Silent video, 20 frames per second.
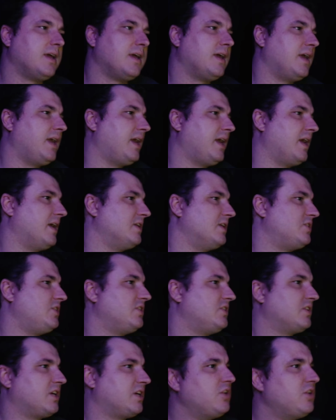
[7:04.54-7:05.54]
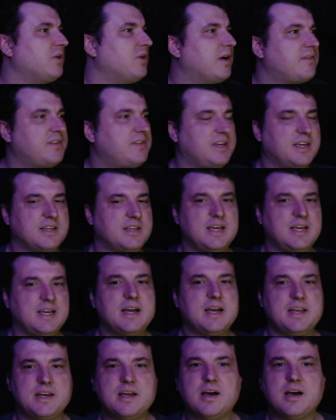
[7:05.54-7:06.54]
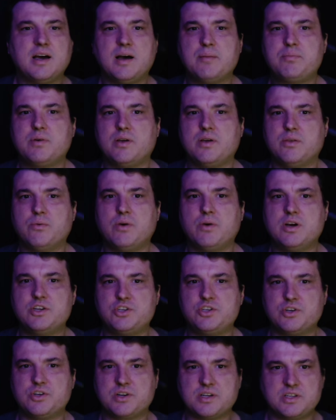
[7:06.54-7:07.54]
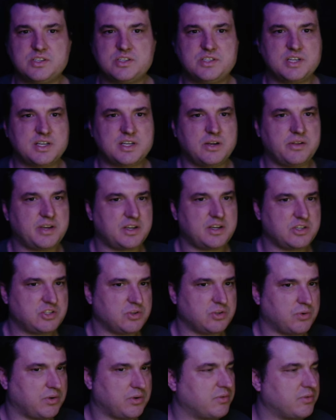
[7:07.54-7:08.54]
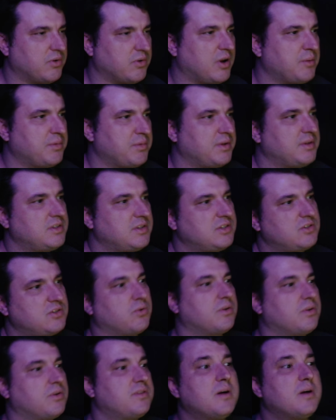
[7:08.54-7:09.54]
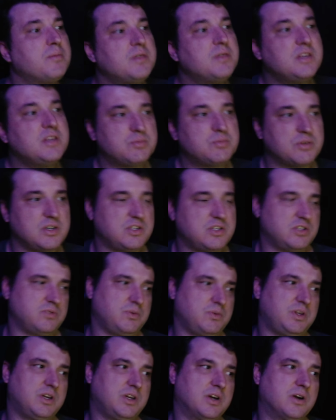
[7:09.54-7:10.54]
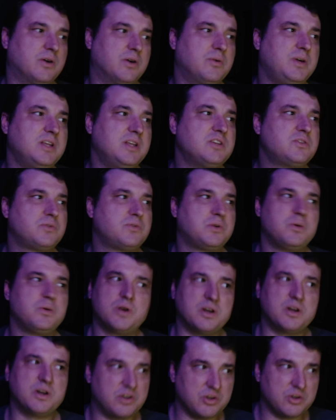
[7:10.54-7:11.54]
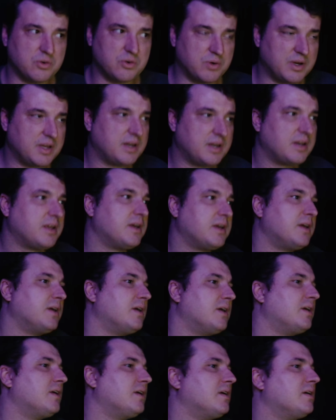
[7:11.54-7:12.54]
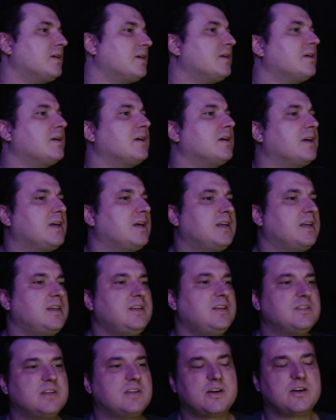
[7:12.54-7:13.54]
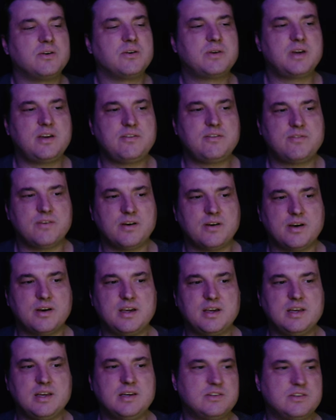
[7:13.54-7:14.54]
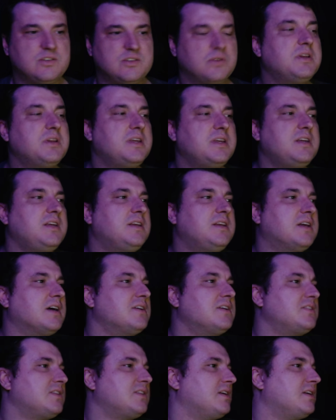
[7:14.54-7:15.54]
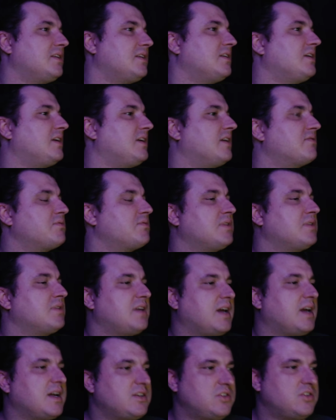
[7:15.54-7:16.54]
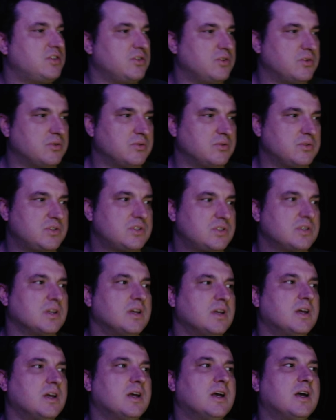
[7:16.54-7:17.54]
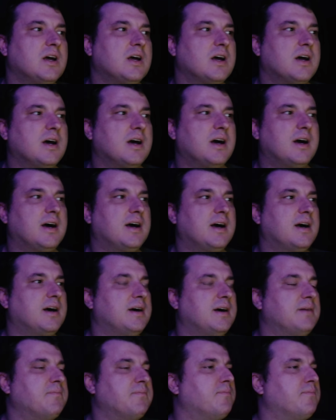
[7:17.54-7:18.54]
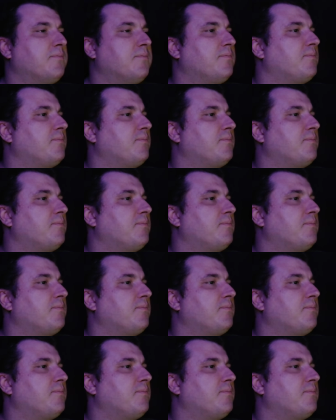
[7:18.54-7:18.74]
and she's like, "You have to get tatted up, otherwise you're gonna stick out like a sore thumb in these places we go." He doesn't really want to do it, and he's like, "Okay, fine." So he does it. He gives him the tattoos. Um,